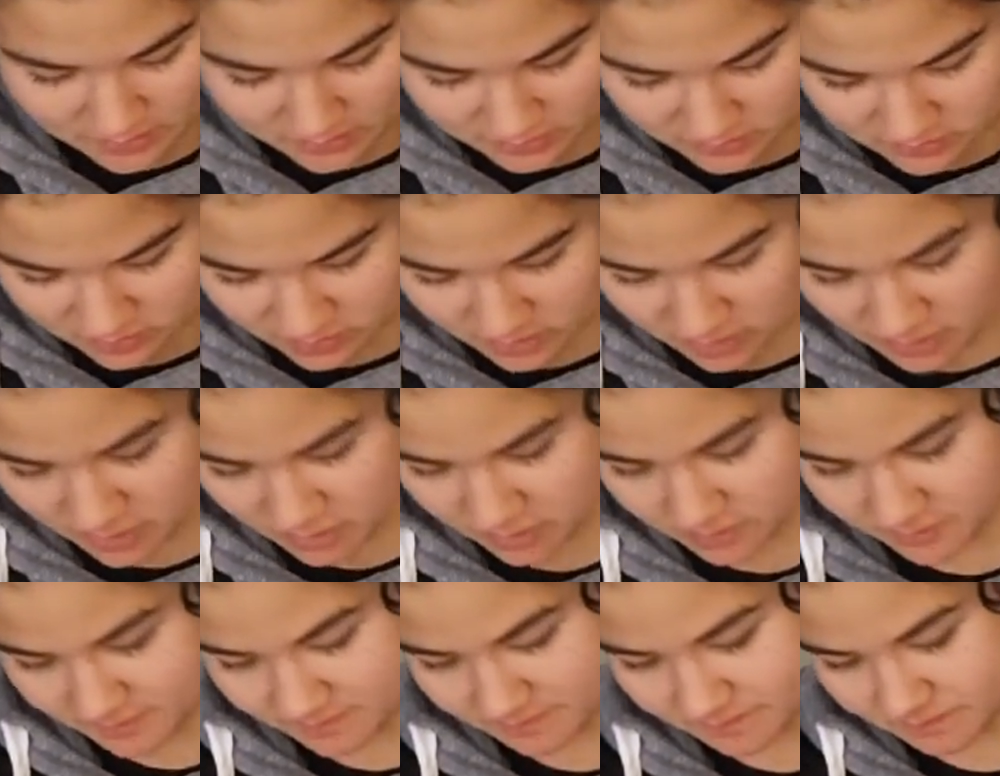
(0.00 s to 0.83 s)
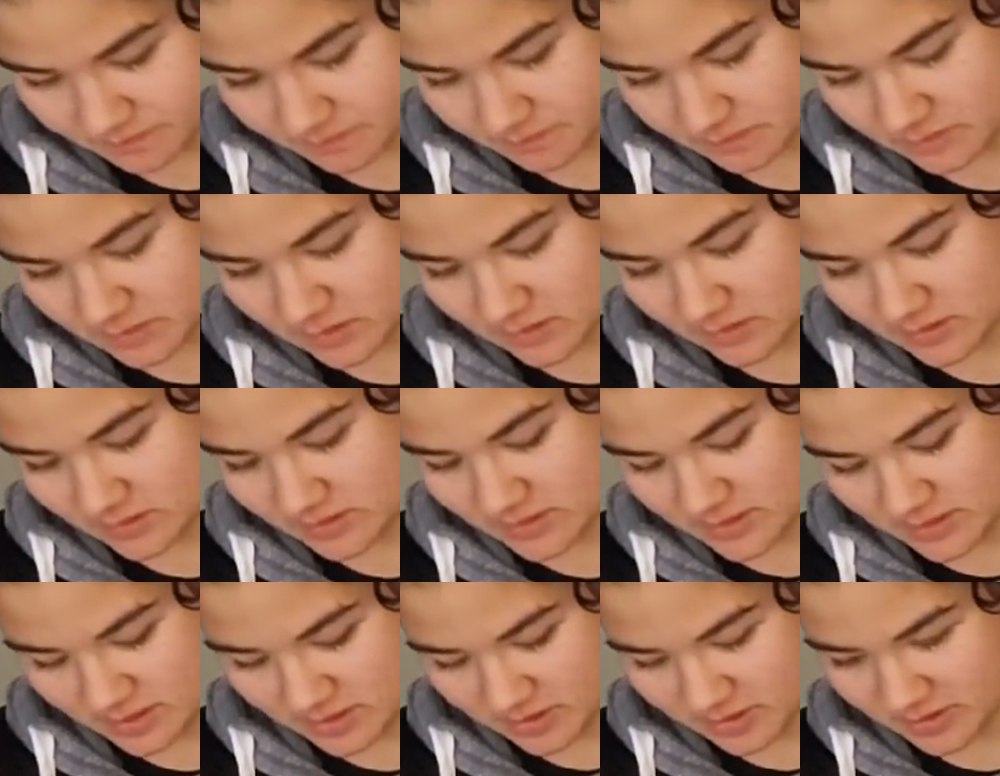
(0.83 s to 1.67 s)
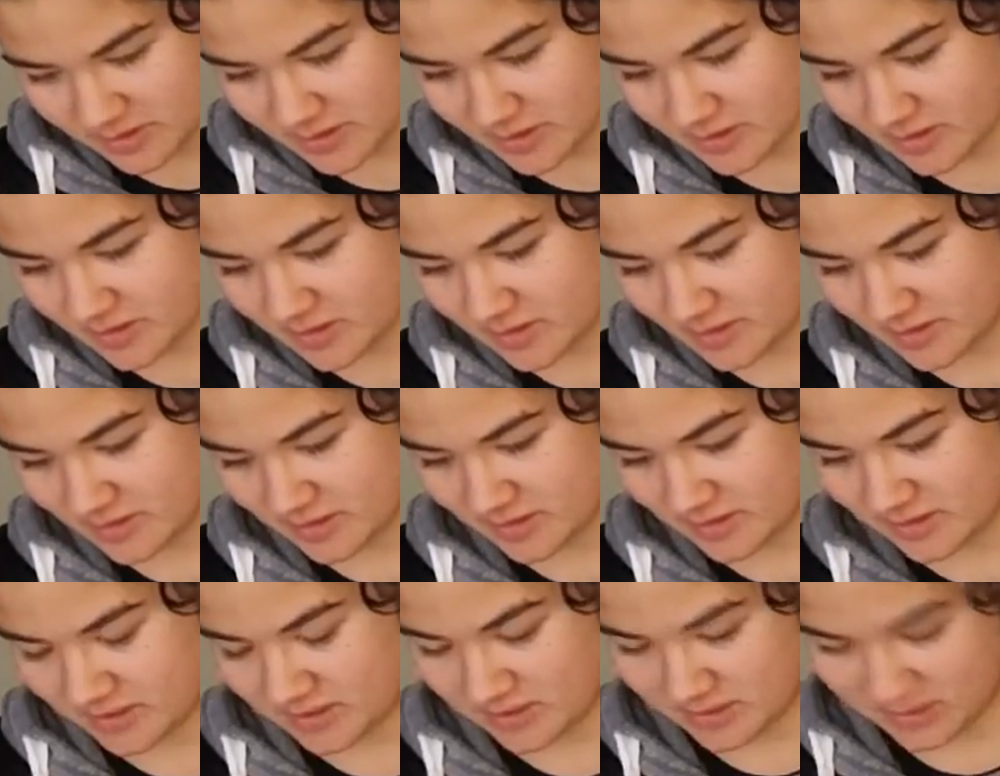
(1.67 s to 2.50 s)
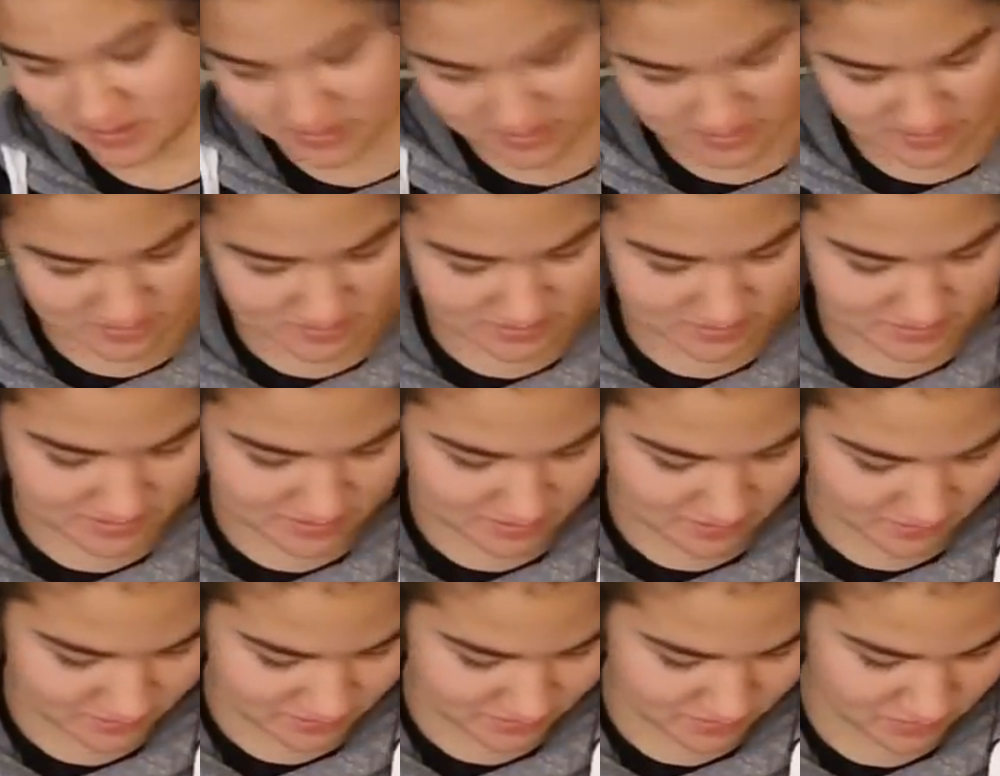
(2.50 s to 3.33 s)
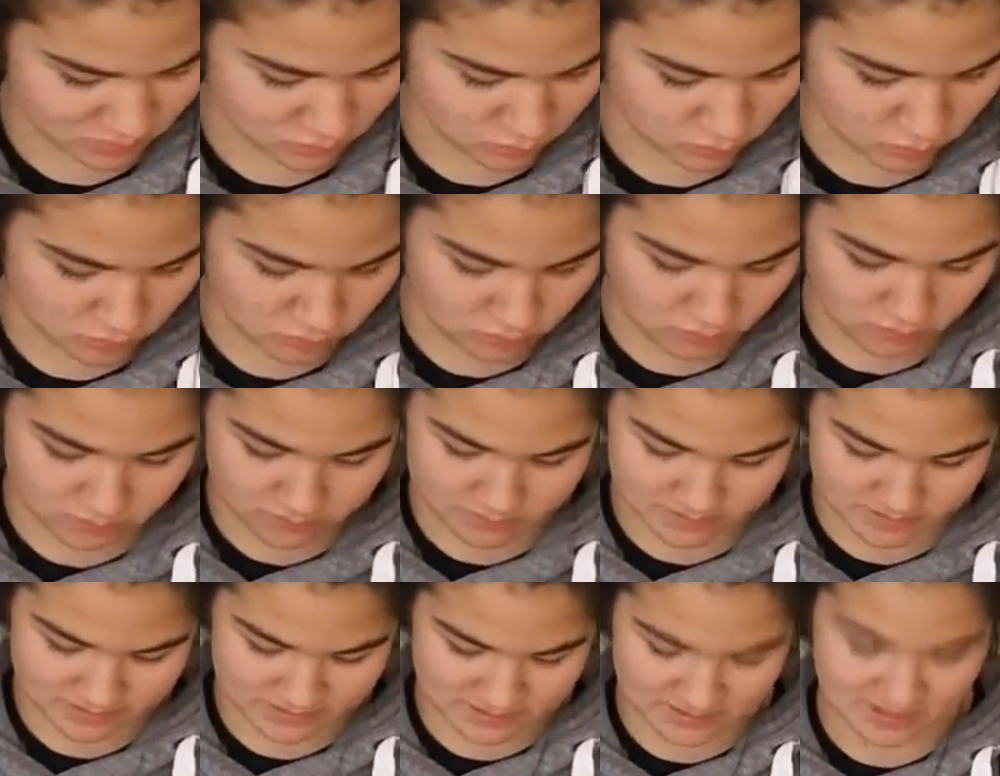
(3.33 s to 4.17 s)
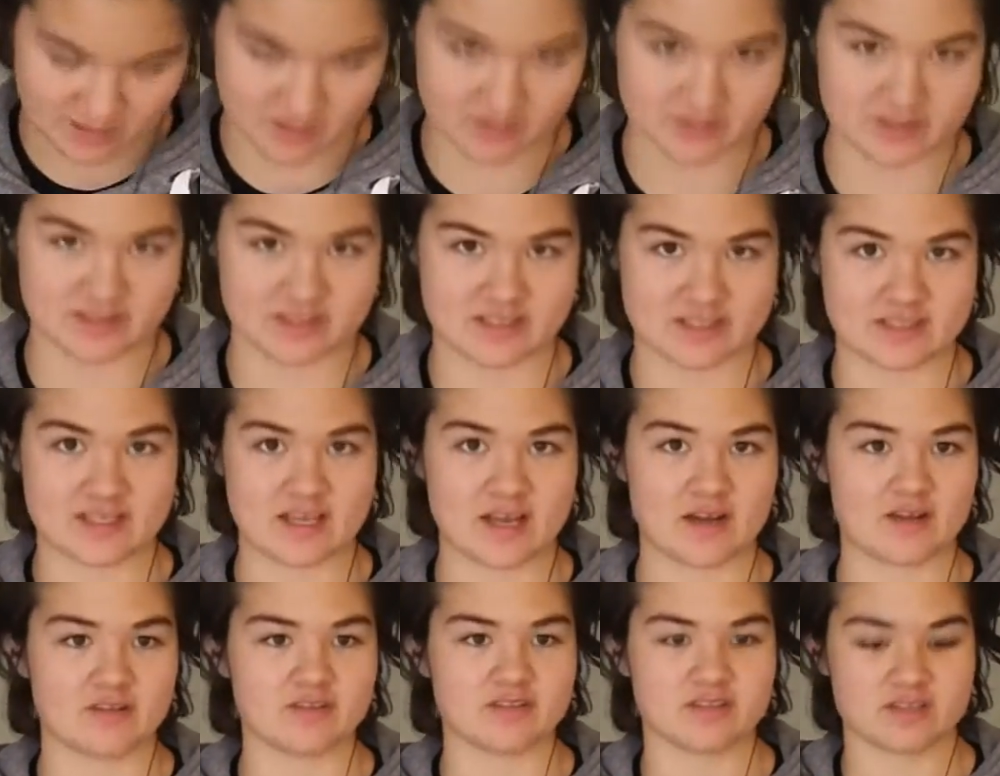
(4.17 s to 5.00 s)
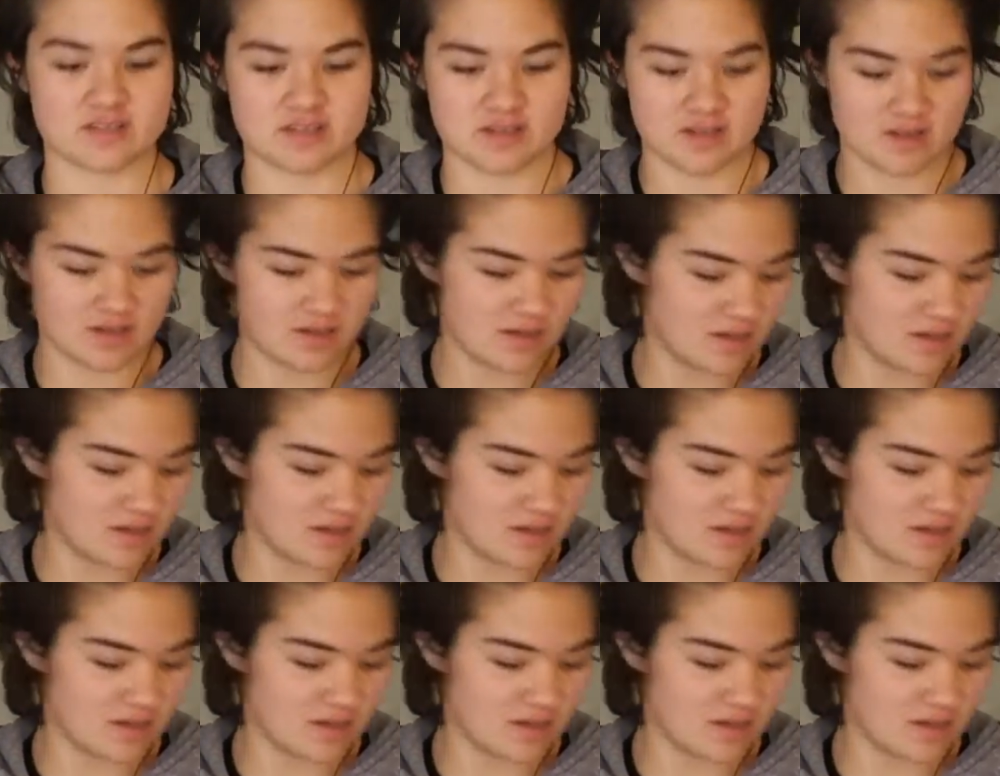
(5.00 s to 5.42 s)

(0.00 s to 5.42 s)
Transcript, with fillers: So Let's turn it on and see how this see how this sounds.